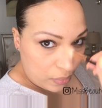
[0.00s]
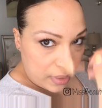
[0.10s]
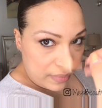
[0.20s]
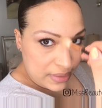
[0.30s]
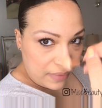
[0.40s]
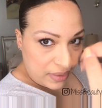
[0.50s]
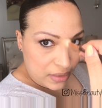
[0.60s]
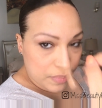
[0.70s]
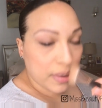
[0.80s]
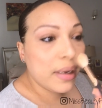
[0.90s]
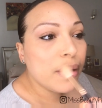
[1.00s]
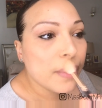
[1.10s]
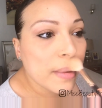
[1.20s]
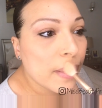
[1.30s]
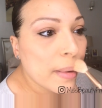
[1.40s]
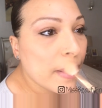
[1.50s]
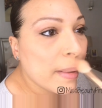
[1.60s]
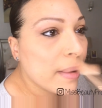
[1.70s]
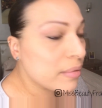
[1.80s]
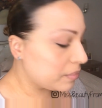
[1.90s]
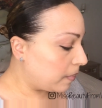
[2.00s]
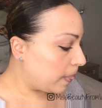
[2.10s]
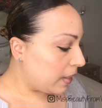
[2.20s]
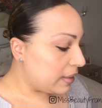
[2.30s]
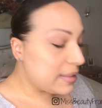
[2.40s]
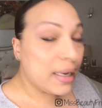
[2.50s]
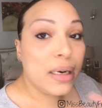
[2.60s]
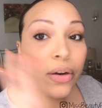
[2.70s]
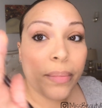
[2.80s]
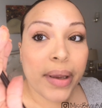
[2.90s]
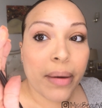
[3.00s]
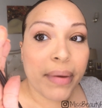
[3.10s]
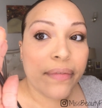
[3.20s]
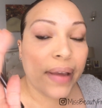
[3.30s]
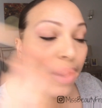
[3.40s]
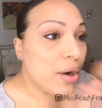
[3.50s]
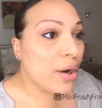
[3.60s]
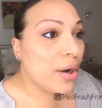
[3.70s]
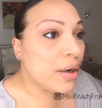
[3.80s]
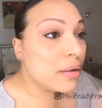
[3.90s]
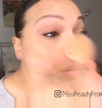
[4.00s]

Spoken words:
whatever's left I just put here. Take a little bit on my finger